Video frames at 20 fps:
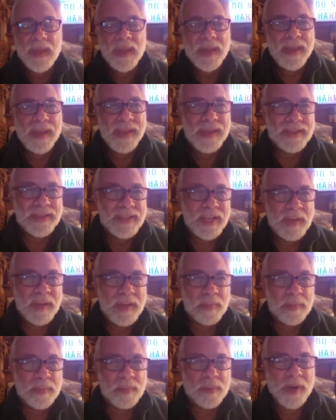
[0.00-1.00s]

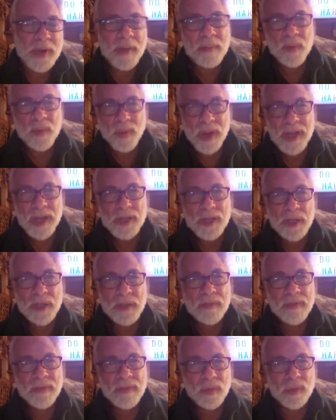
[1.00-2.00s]
easy preparation
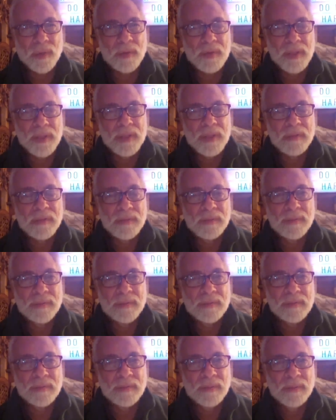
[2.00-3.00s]
food.
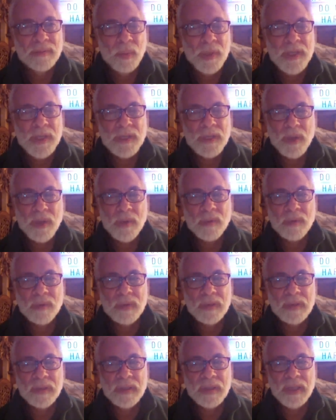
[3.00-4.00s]
We don't
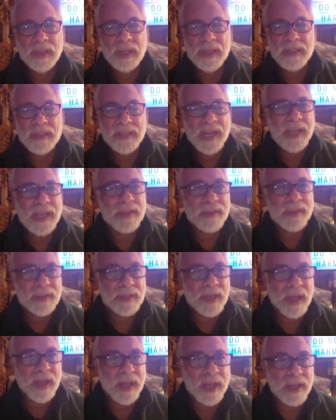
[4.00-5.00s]
uh, take the
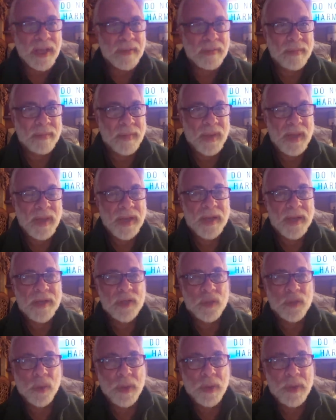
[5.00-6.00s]
time and
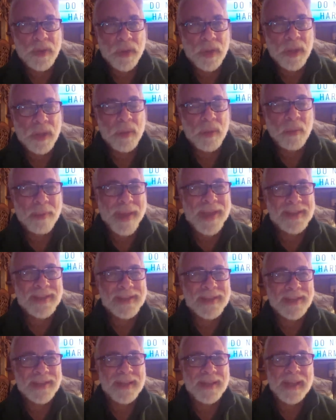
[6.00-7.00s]
enjoy cooking.
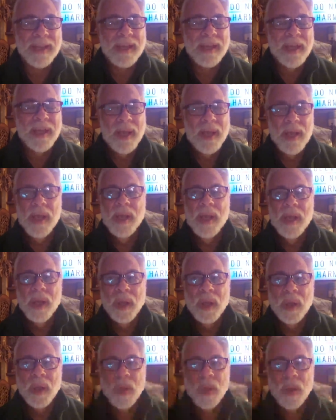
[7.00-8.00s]
Basically,
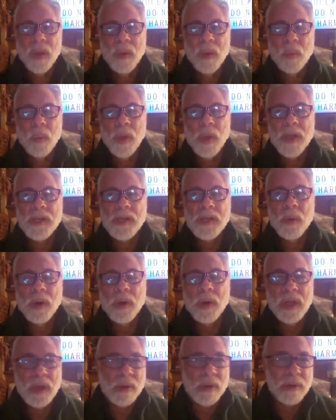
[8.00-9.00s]
when you are
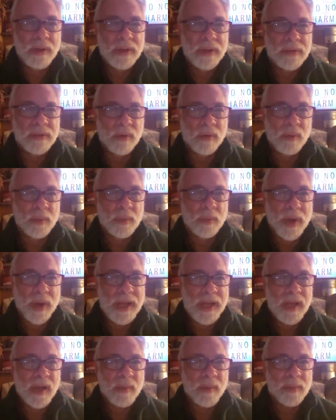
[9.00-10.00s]
going through a
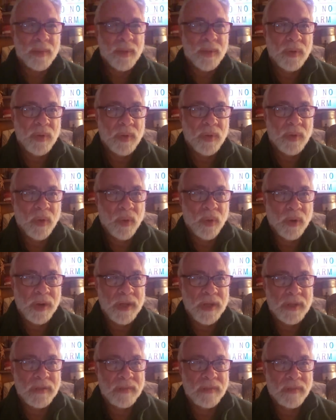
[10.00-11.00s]
breakup or a
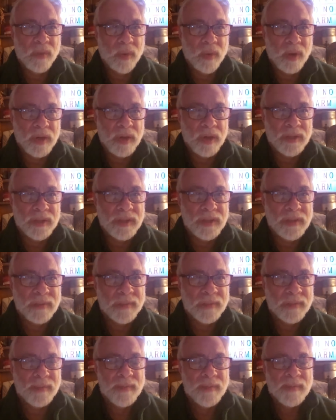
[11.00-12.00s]
divorce,
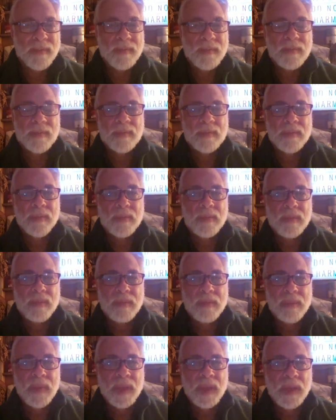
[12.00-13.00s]

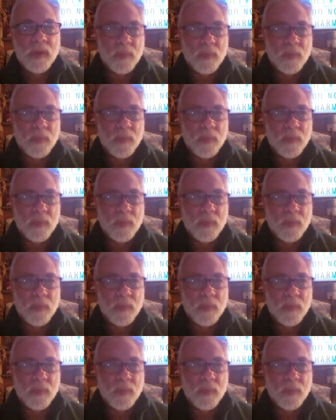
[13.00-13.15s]
you